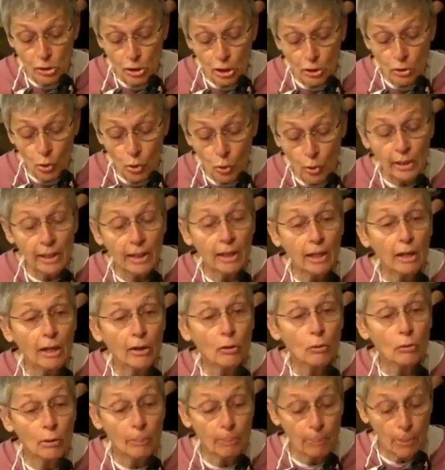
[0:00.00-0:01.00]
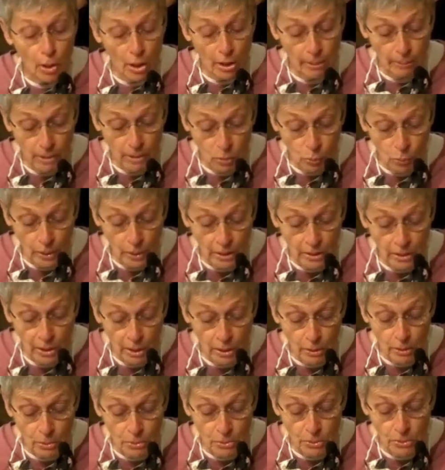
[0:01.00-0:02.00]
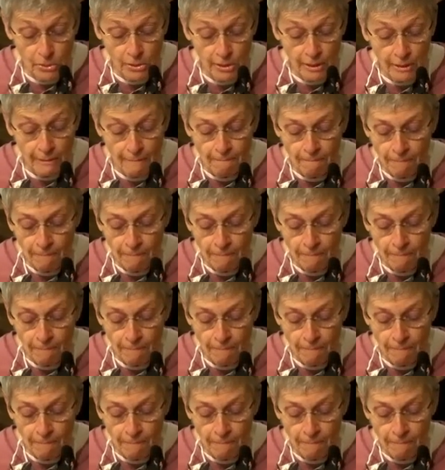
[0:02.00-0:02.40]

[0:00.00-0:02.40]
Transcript: adorning other apartment windows.